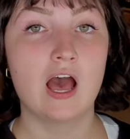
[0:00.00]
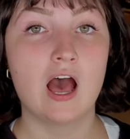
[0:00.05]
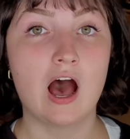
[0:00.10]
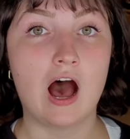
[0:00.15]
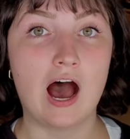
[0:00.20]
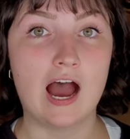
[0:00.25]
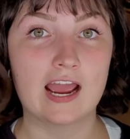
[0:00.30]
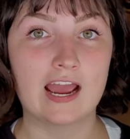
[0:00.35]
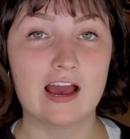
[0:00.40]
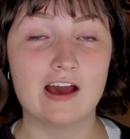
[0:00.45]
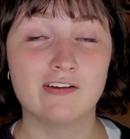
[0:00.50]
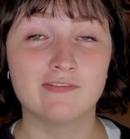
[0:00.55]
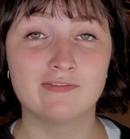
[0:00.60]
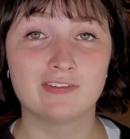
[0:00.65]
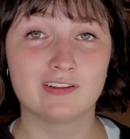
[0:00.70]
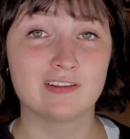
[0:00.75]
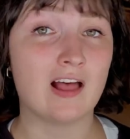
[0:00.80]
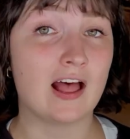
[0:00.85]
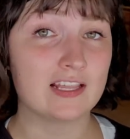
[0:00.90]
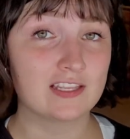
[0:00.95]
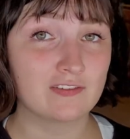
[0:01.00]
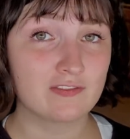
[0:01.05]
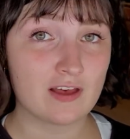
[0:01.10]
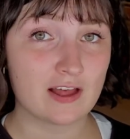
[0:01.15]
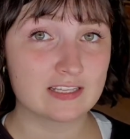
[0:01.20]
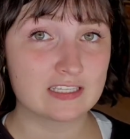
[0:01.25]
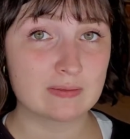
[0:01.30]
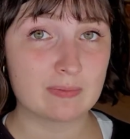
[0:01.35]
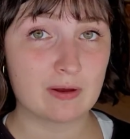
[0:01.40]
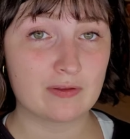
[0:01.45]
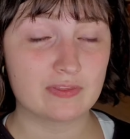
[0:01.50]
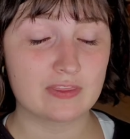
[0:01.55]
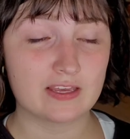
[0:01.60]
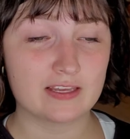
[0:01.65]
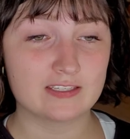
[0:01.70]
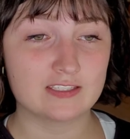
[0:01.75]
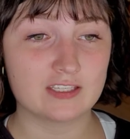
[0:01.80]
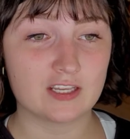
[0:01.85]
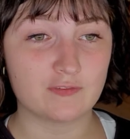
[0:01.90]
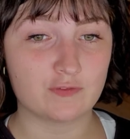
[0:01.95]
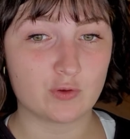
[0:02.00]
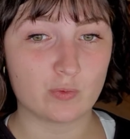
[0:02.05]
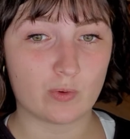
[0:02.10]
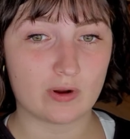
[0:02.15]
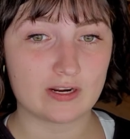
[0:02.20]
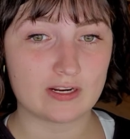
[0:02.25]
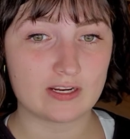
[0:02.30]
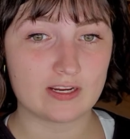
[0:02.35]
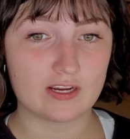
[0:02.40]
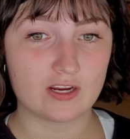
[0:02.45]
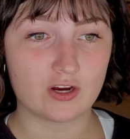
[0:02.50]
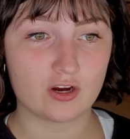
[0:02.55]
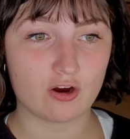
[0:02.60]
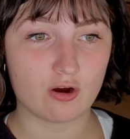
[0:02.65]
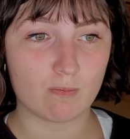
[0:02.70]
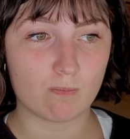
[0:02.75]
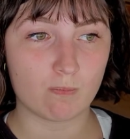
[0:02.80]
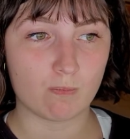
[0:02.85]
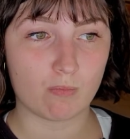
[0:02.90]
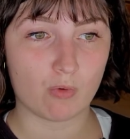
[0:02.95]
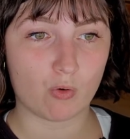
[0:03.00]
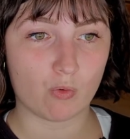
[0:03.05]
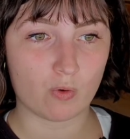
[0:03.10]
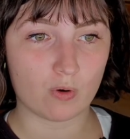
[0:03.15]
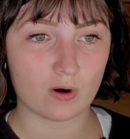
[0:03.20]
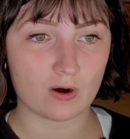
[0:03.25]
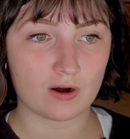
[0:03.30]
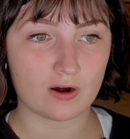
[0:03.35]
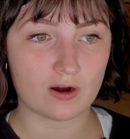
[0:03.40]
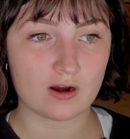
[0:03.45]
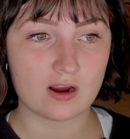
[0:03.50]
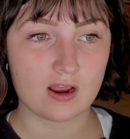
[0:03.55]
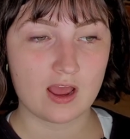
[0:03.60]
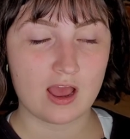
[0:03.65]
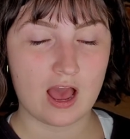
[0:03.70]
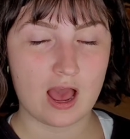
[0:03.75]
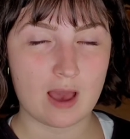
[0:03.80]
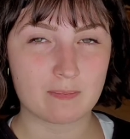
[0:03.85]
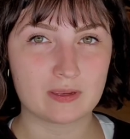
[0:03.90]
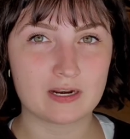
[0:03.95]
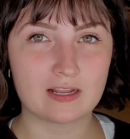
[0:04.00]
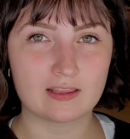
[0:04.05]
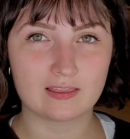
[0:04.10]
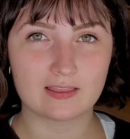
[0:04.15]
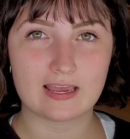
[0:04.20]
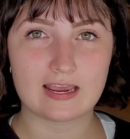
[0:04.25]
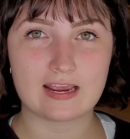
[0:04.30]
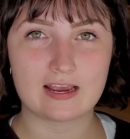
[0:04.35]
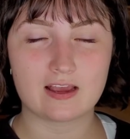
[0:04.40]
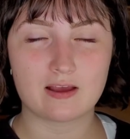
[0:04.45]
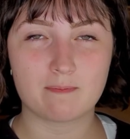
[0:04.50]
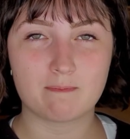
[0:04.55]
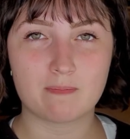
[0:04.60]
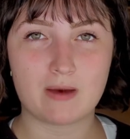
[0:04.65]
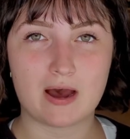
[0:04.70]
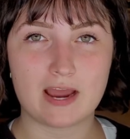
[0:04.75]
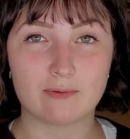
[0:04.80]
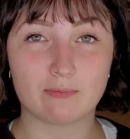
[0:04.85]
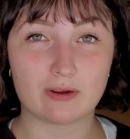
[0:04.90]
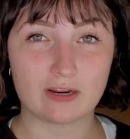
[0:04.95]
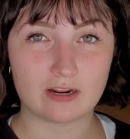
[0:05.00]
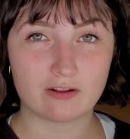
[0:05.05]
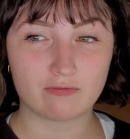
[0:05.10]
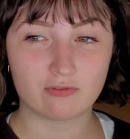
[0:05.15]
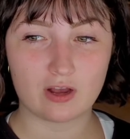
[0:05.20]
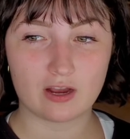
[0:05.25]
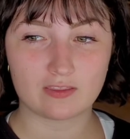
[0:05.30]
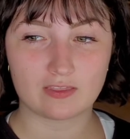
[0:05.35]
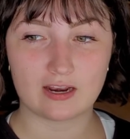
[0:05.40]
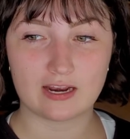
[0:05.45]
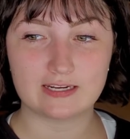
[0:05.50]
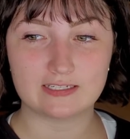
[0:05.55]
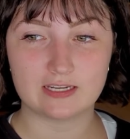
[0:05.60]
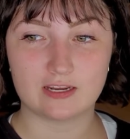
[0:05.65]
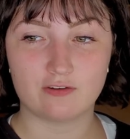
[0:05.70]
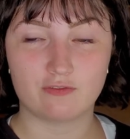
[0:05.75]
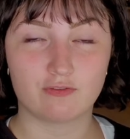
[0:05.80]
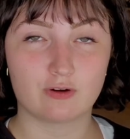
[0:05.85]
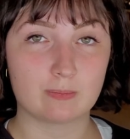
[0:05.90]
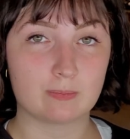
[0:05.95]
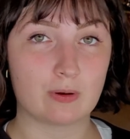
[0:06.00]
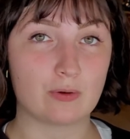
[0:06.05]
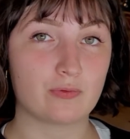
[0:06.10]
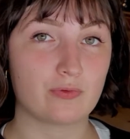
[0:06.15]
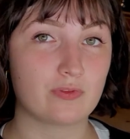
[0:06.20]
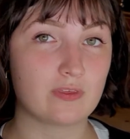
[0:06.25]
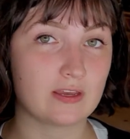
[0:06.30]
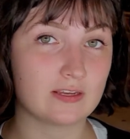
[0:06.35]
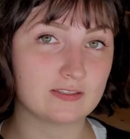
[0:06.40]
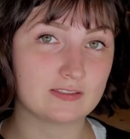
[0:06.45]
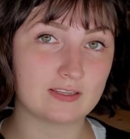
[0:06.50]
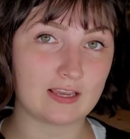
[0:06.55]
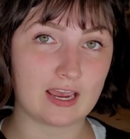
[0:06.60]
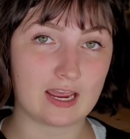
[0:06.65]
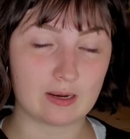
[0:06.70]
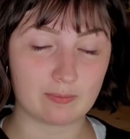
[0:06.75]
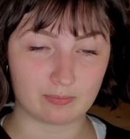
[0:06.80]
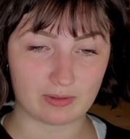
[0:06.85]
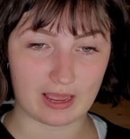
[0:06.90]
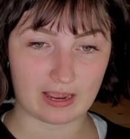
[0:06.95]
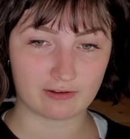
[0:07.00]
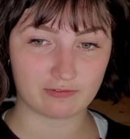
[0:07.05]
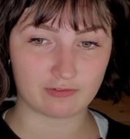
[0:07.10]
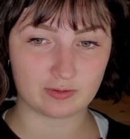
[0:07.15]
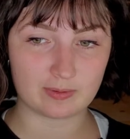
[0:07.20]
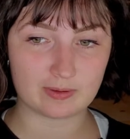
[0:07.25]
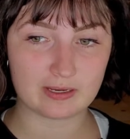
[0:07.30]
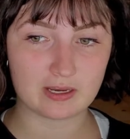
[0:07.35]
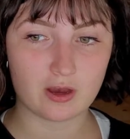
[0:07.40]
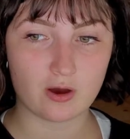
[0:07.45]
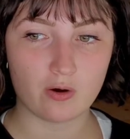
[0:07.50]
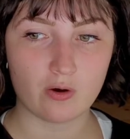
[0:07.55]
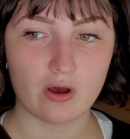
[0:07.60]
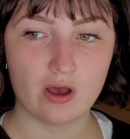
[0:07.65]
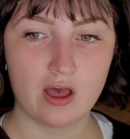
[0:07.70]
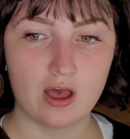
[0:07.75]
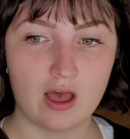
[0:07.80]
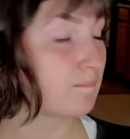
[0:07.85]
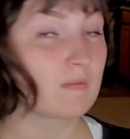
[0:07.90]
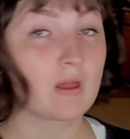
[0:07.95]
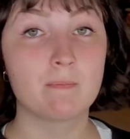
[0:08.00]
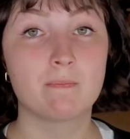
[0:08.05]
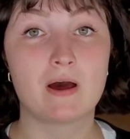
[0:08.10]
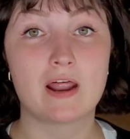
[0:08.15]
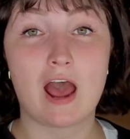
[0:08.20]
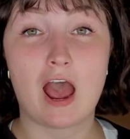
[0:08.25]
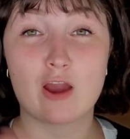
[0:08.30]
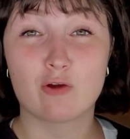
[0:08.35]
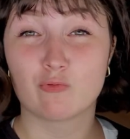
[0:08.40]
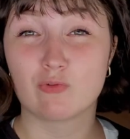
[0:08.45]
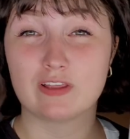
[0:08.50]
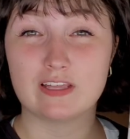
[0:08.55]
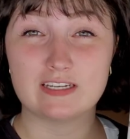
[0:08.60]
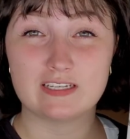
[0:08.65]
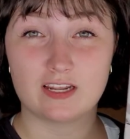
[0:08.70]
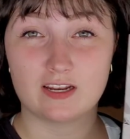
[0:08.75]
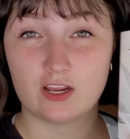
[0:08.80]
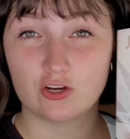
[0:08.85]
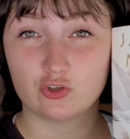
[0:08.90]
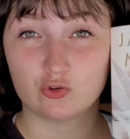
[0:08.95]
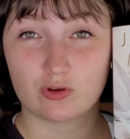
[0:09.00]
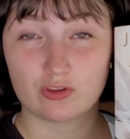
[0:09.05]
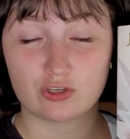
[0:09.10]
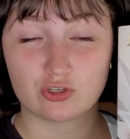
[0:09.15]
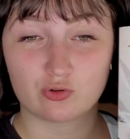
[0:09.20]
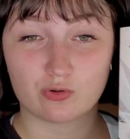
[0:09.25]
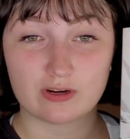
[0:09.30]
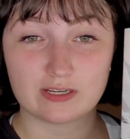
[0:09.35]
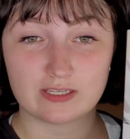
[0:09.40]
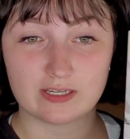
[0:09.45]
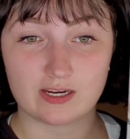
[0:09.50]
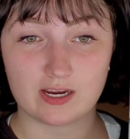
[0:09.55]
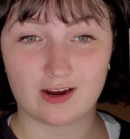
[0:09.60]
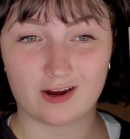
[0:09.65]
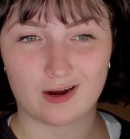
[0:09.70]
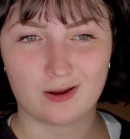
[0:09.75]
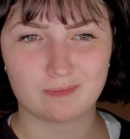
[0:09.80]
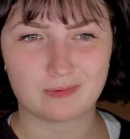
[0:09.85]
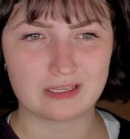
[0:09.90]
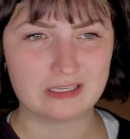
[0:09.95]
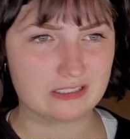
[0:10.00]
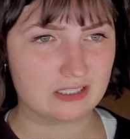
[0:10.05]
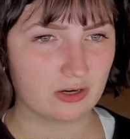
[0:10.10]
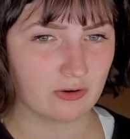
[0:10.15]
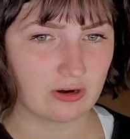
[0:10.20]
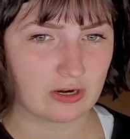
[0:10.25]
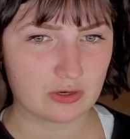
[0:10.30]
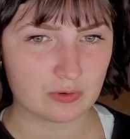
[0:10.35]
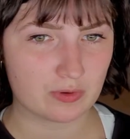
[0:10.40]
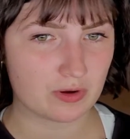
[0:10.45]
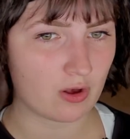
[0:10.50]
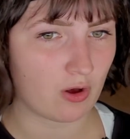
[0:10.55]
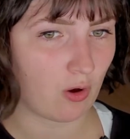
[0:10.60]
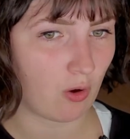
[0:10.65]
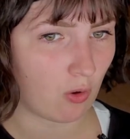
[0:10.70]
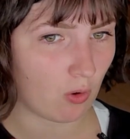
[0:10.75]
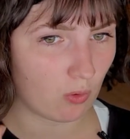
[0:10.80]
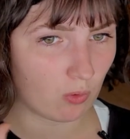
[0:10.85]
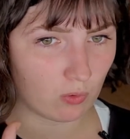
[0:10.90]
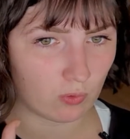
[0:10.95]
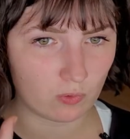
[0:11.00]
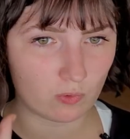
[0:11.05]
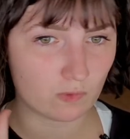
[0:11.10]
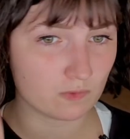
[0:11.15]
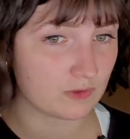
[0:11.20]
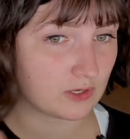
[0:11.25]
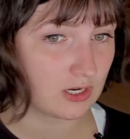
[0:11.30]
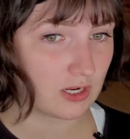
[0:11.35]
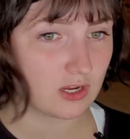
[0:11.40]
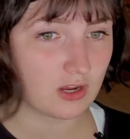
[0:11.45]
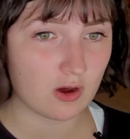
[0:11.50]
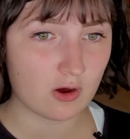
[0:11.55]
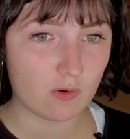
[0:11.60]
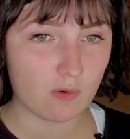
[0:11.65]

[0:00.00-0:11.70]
I have lots of thoughts about this. If you want to hear more, I'm going to link my reading vlog that I did for both this and Black Flamingo, but I really did enjoy the stories in here. I'm considering doing a whole video